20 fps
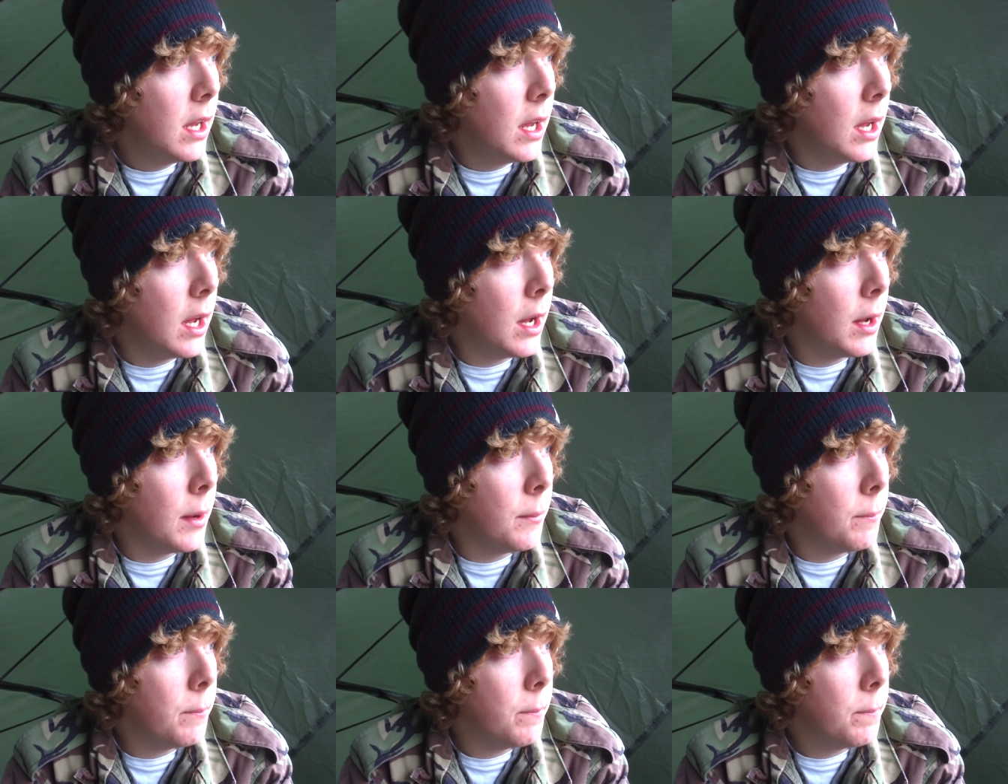
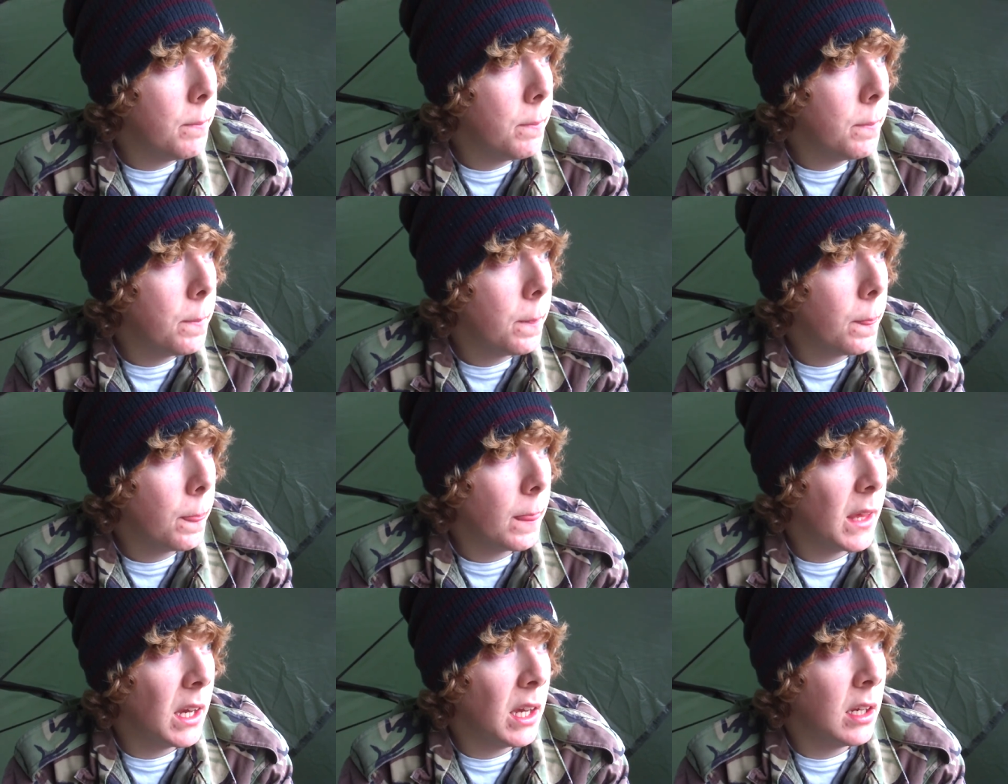Um,
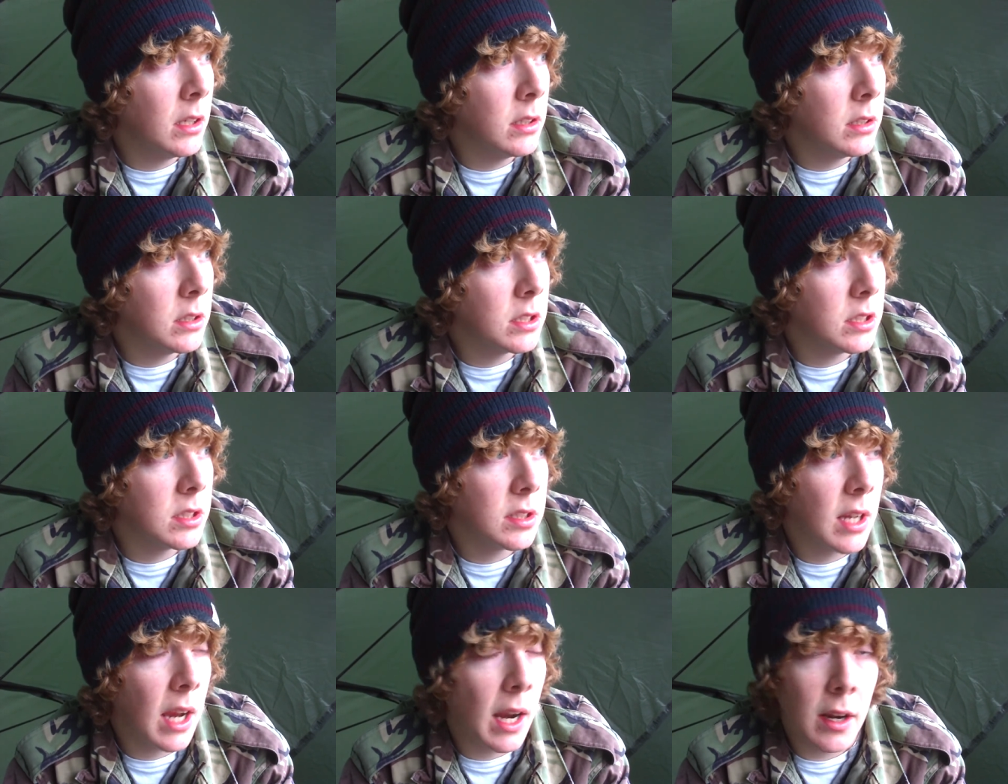I
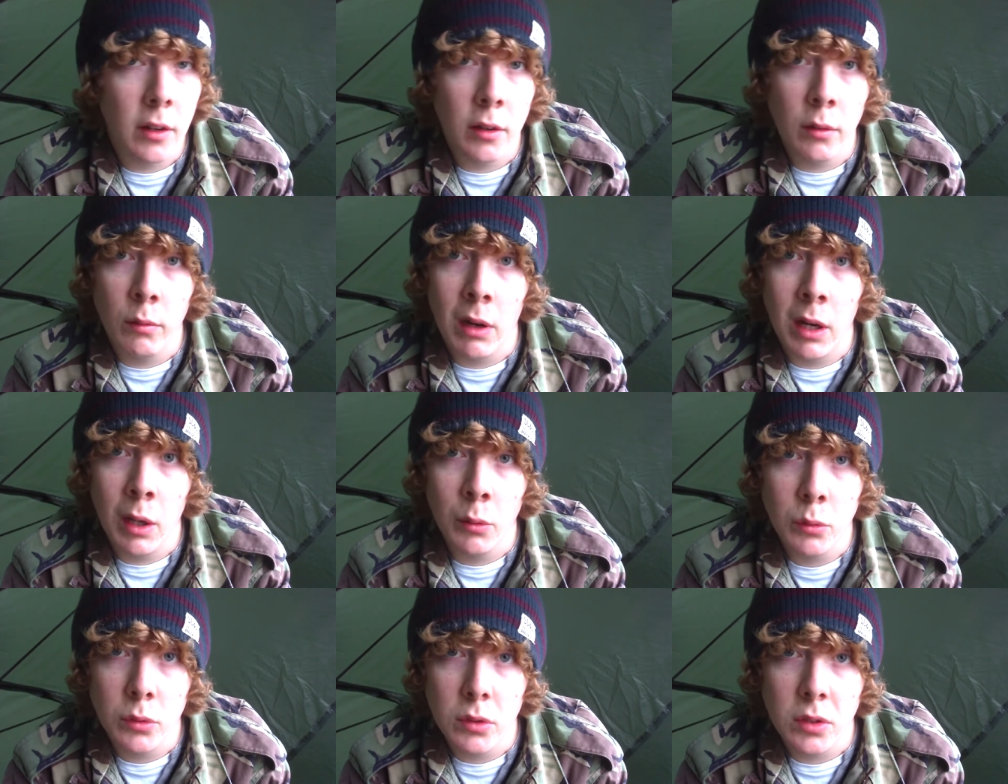just scattered
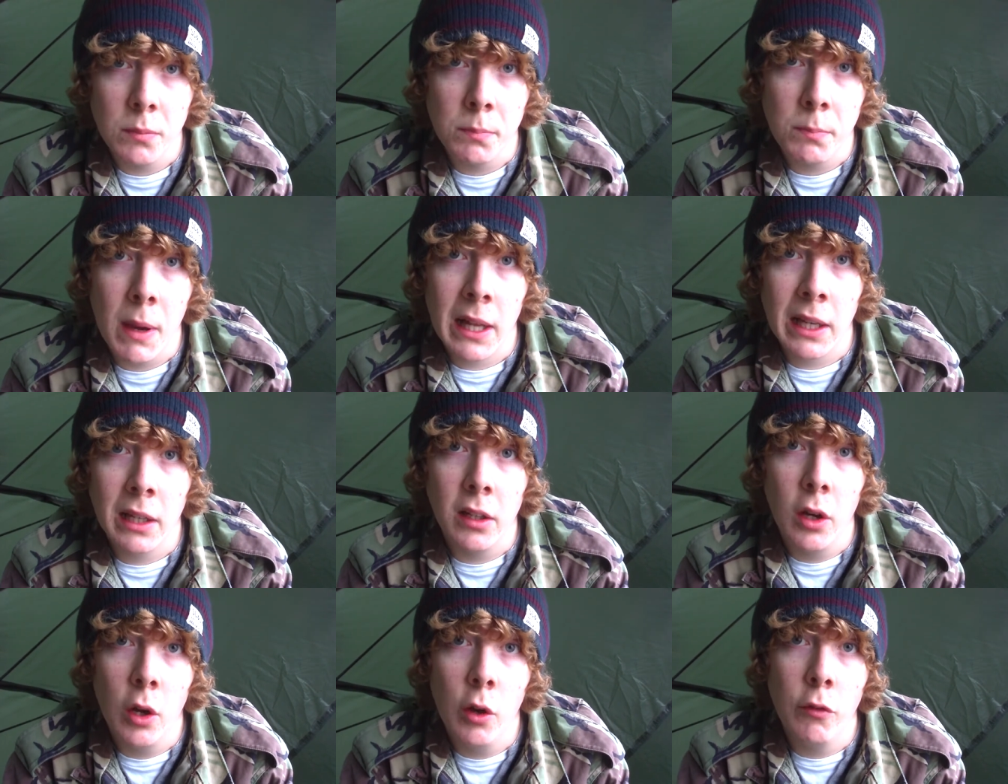around some
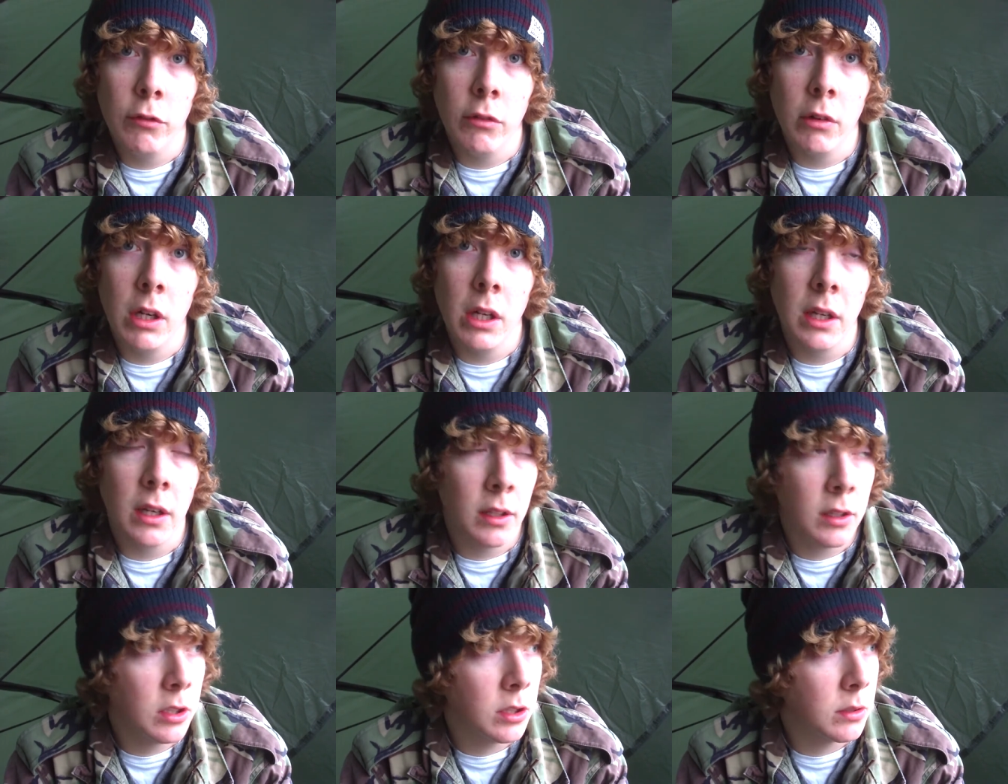pellet over it
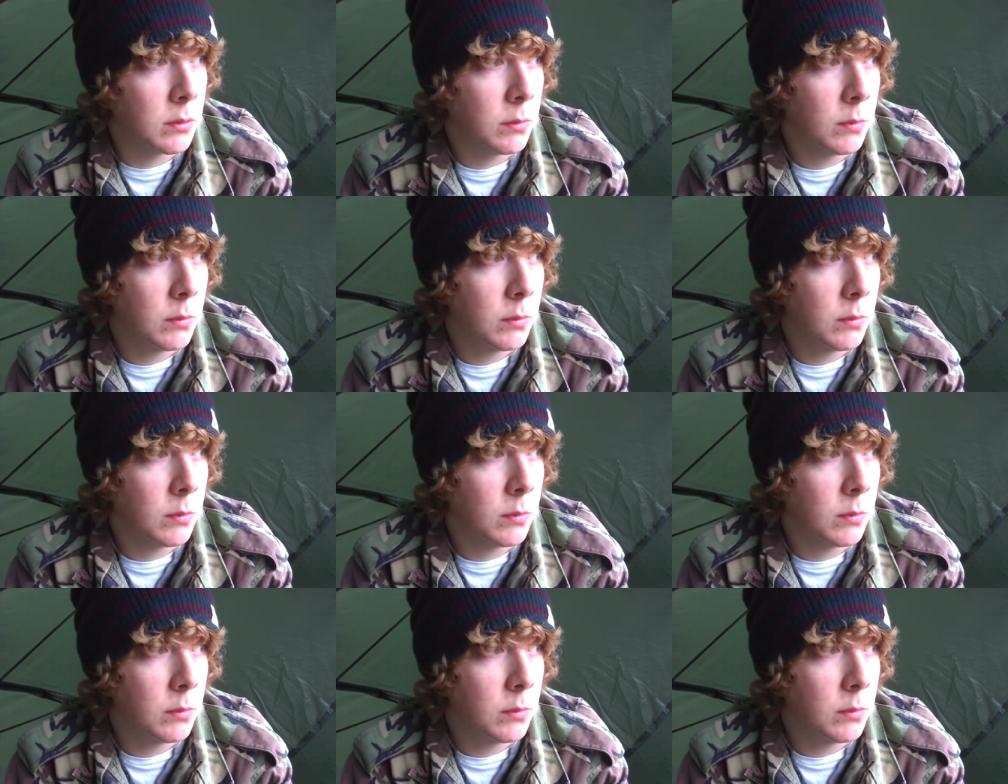and I just,